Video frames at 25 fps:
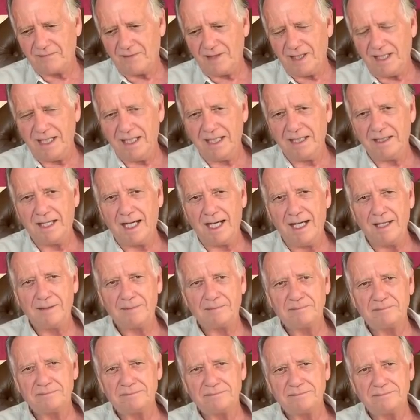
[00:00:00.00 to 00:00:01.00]
And I
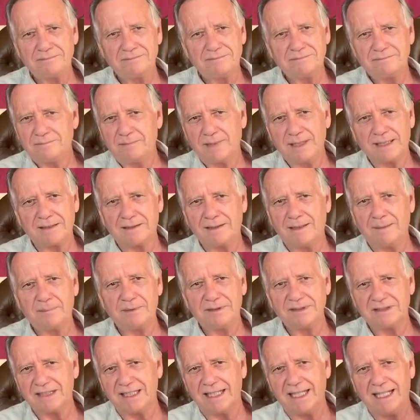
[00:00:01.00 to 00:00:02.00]
pick it up
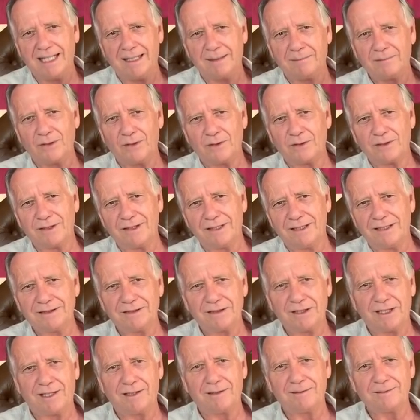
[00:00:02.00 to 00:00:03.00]
and say, Hey, I'm going to
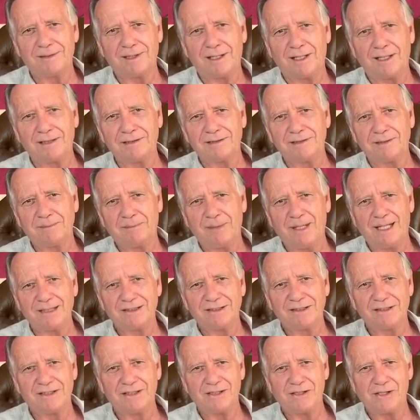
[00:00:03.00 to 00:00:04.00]
lunch. I'll, I'll
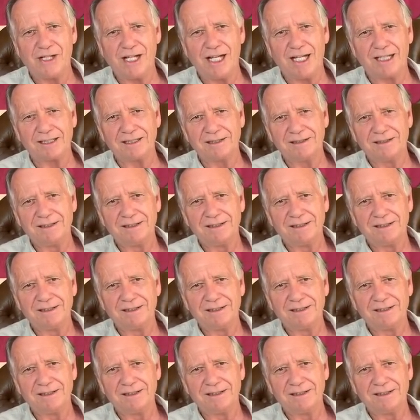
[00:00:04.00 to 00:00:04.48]
deposit the check.